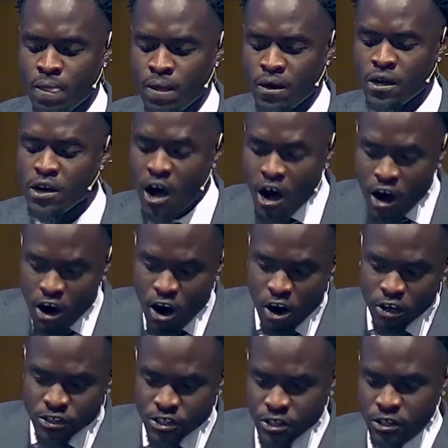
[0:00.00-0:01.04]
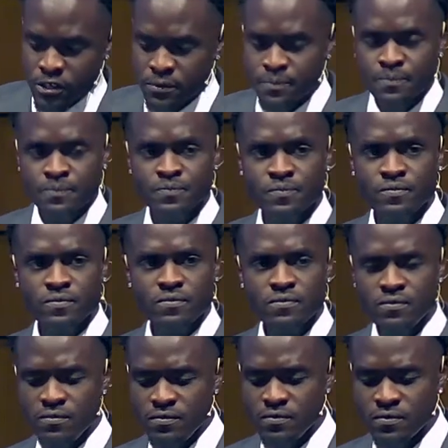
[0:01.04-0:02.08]
In our culture,
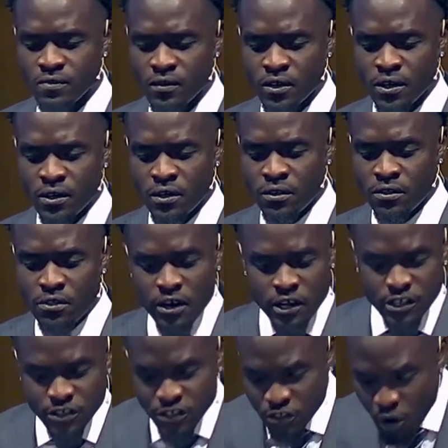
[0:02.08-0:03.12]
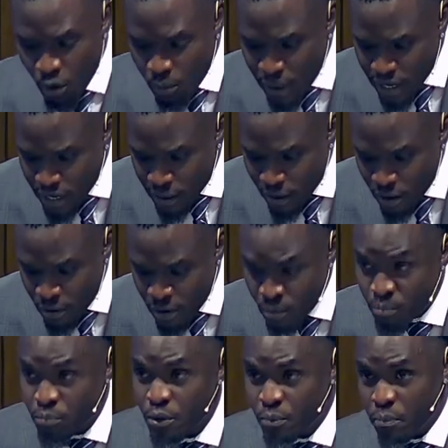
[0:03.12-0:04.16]
there are so many
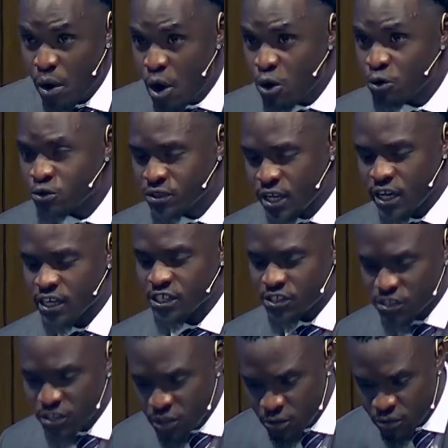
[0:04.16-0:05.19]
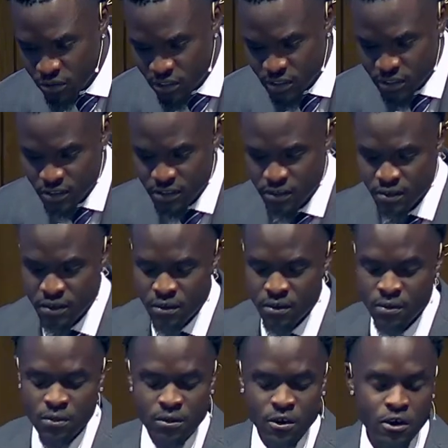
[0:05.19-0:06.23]
proposed excuses
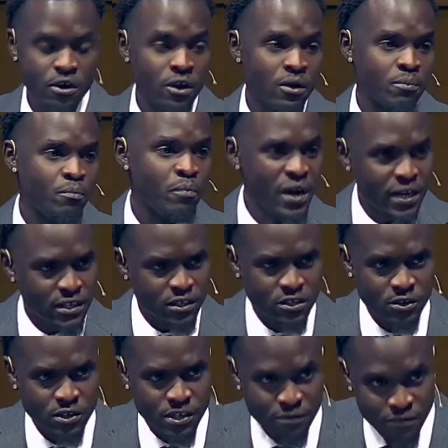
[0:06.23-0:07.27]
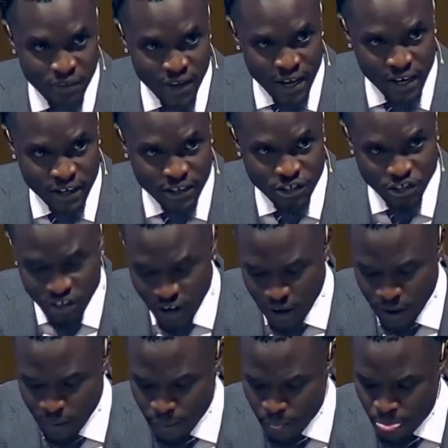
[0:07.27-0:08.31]
that are meant to deflect shame,